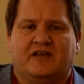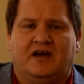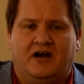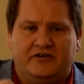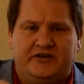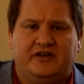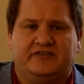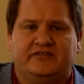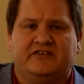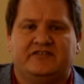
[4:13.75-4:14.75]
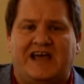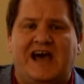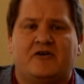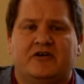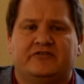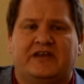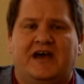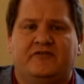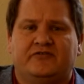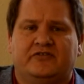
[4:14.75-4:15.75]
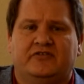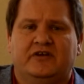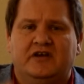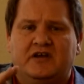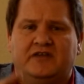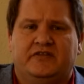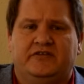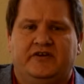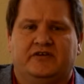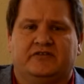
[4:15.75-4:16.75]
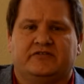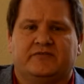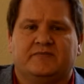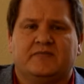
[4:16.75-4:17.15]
are done six hours after the dose.